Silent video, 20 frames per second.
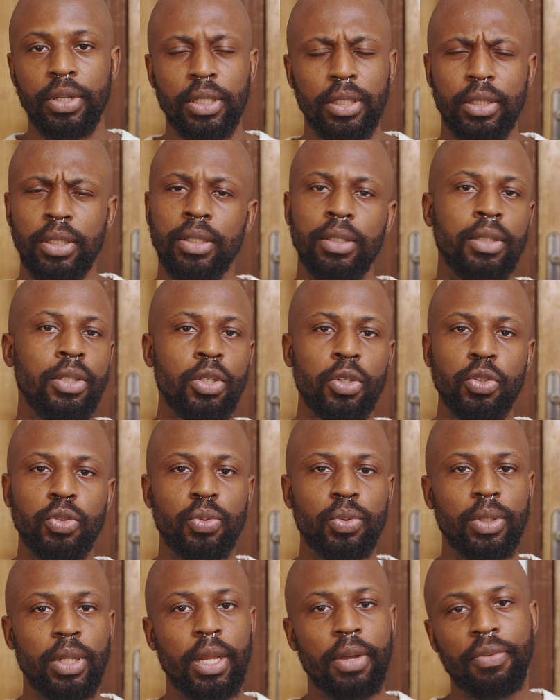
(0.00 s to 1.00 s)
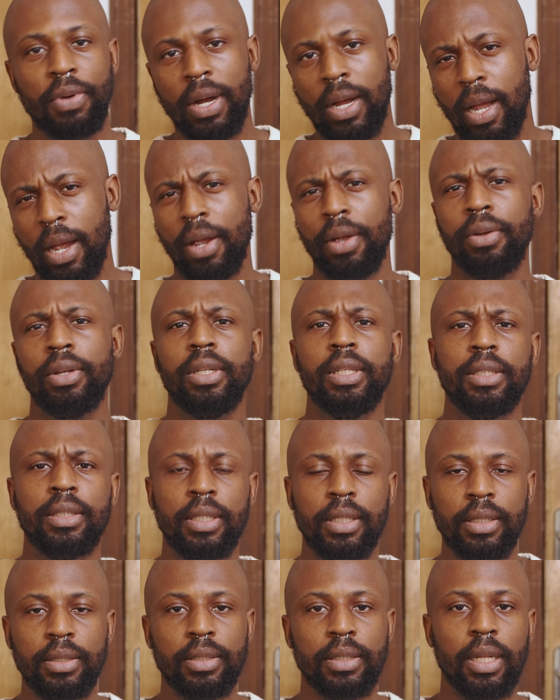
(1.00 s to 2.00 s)
The news will never carry the
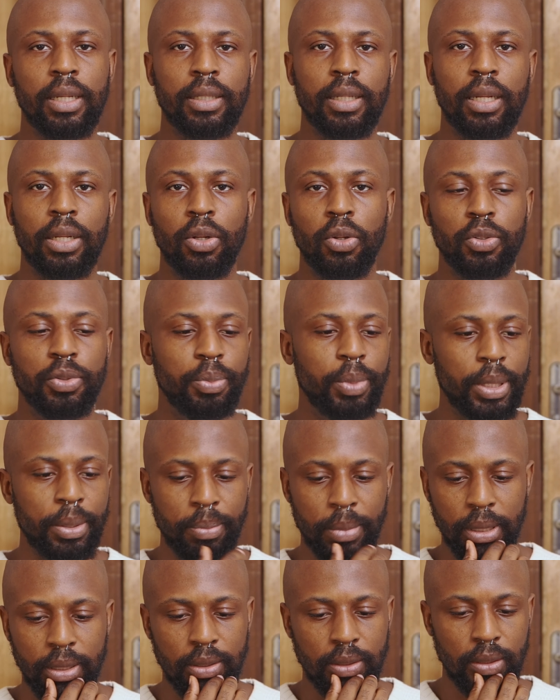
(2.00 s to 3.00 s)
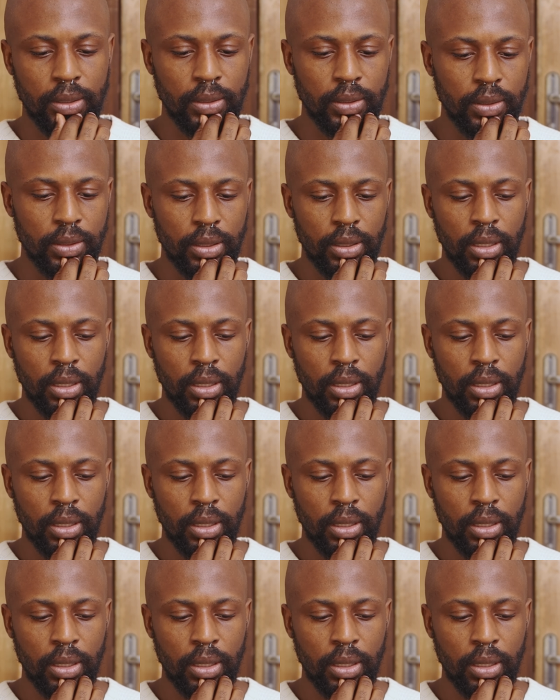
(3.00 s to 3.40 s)
things that are not being maintained.